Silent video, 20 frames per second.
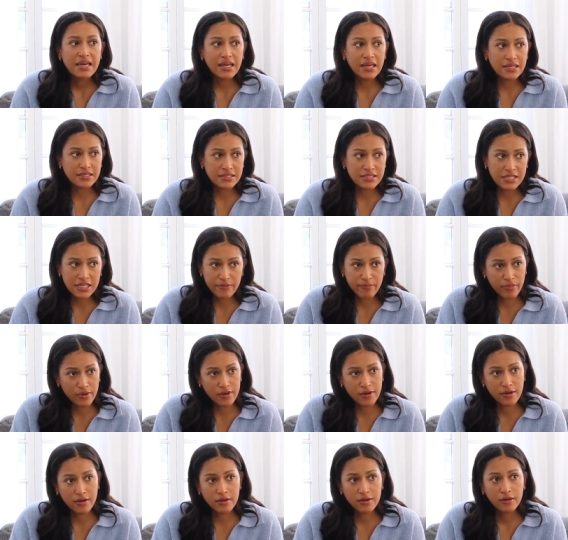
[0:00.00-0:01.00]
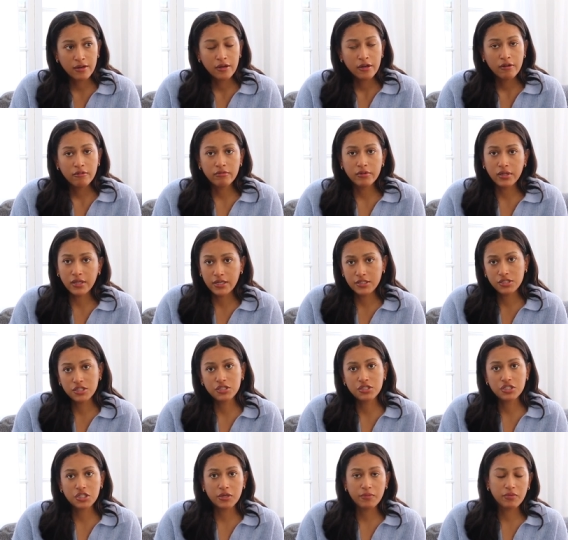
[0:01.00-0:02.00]
in deeper
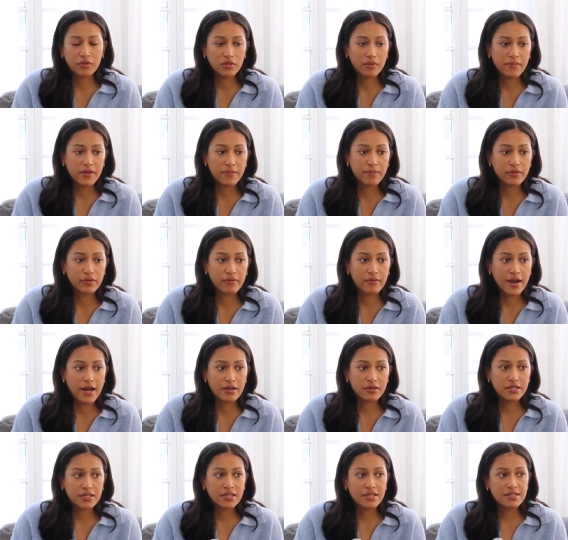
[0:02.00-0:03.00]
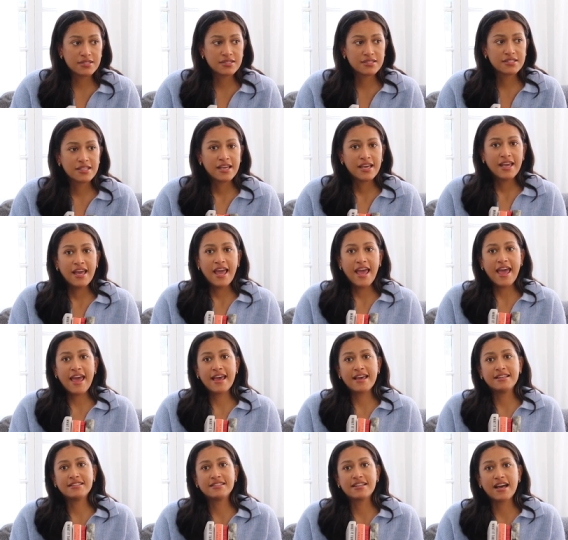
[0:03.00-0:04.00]
relationship with the people around us.
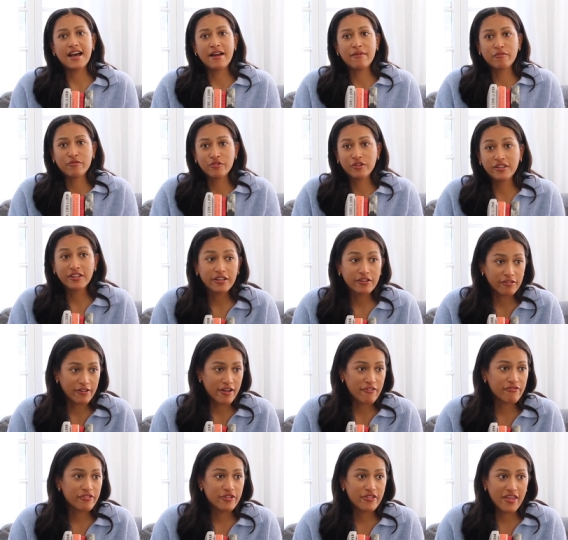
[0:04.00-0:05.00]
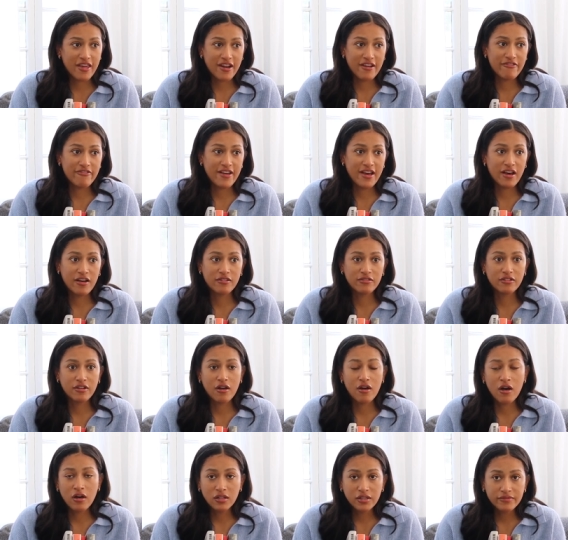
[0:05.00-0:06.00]
And I'm really grateful that I found
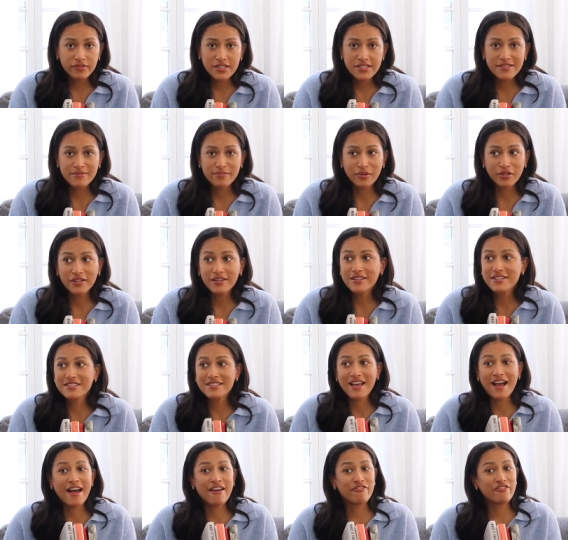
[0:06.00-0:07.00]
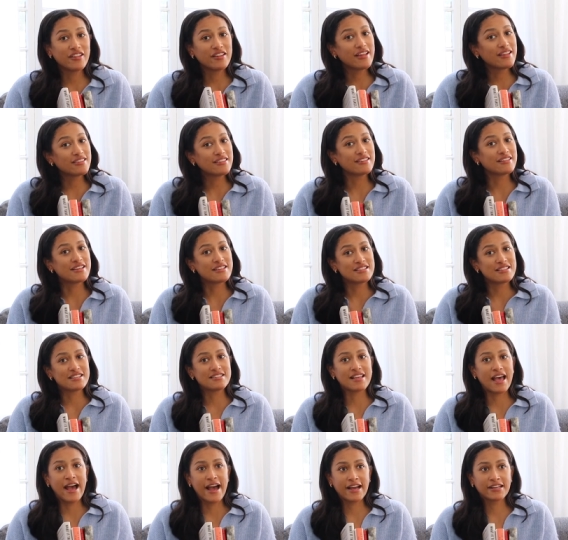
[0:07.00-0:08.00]
all of these books. I feel like the list is
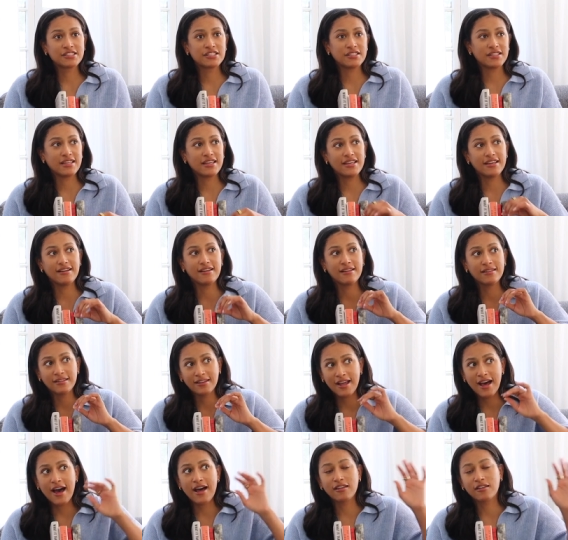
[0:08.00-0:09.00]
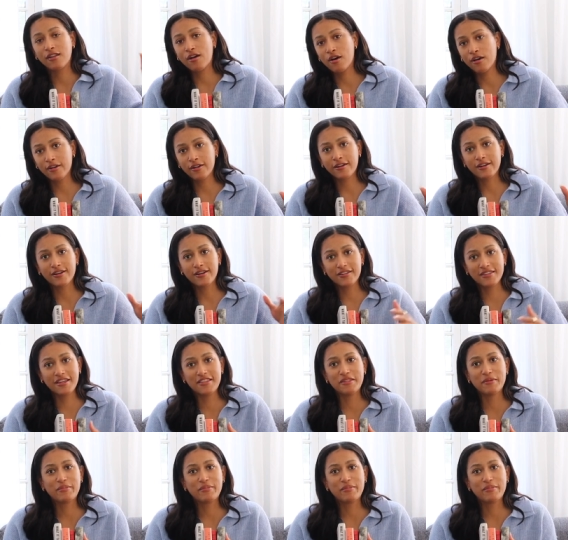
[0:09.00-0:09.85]
actually a lot longer than